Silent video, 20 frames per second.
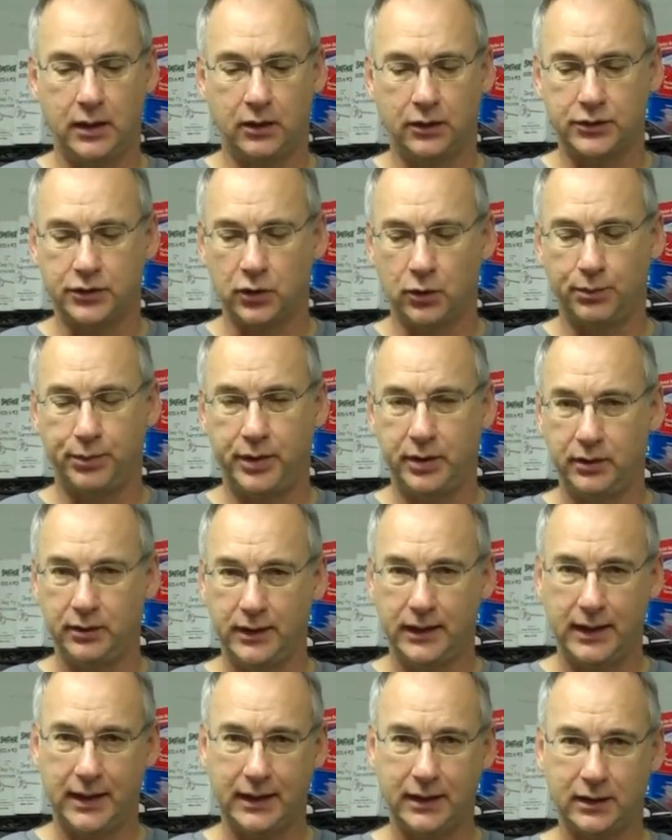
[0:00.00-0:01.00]
So
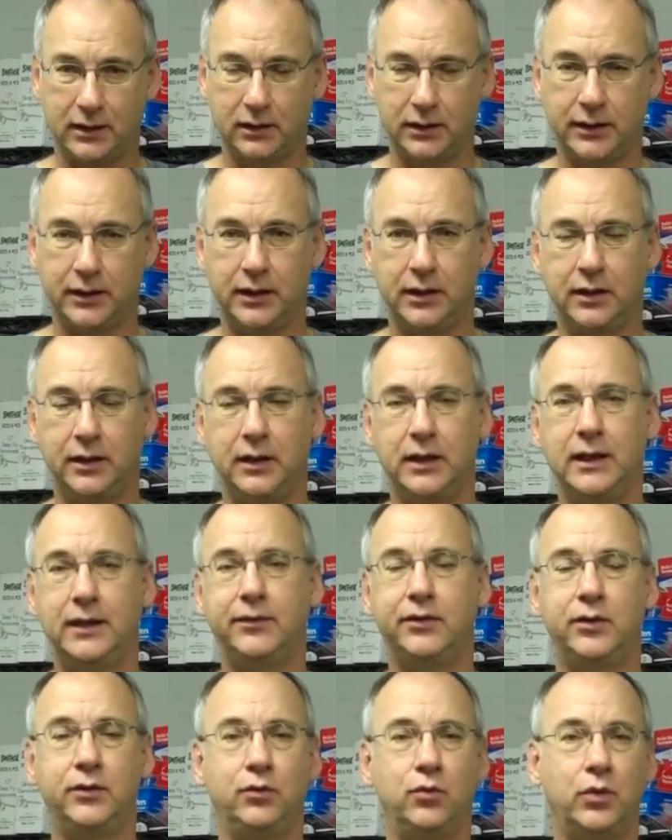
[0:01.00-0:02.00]
periodically,
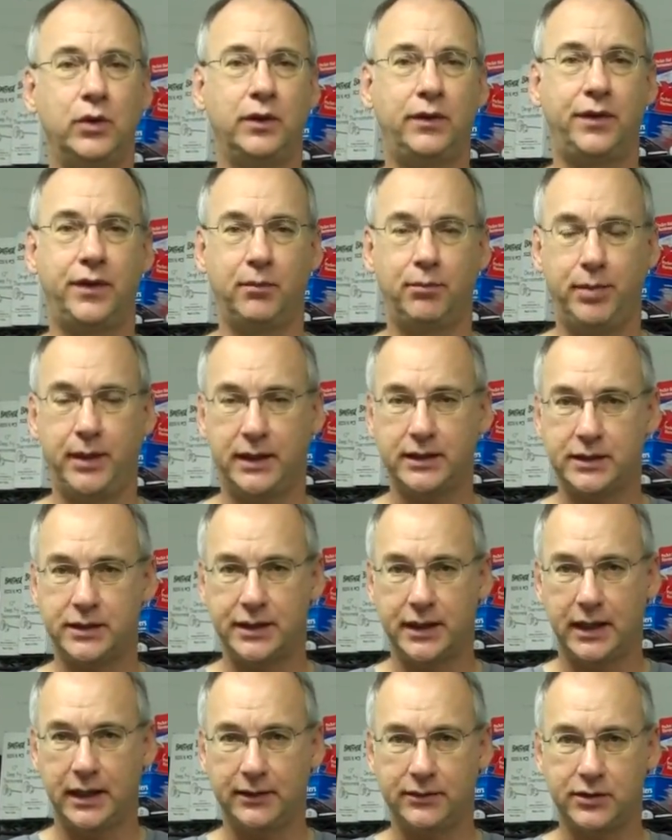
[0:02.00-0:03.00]
even with the best
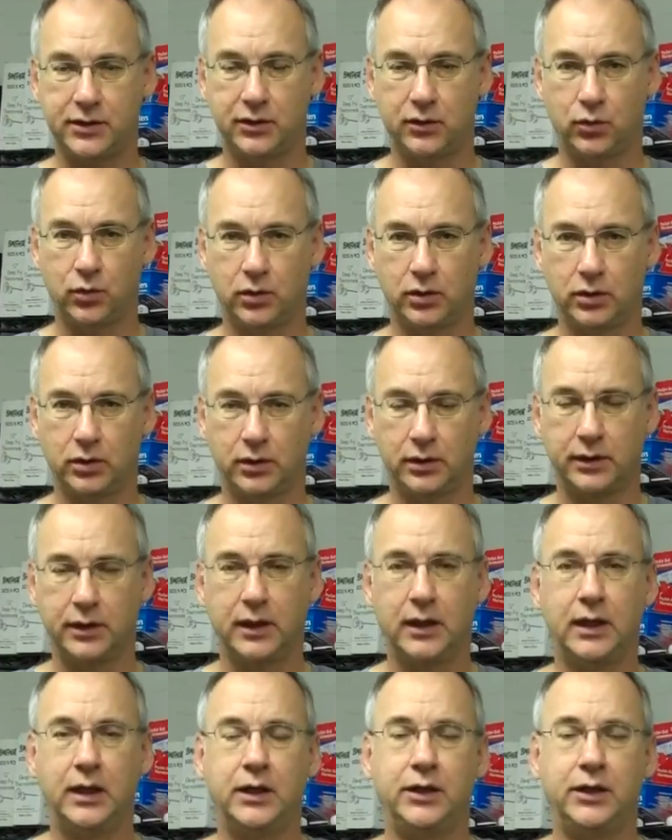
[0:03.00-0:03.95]
knives in the world,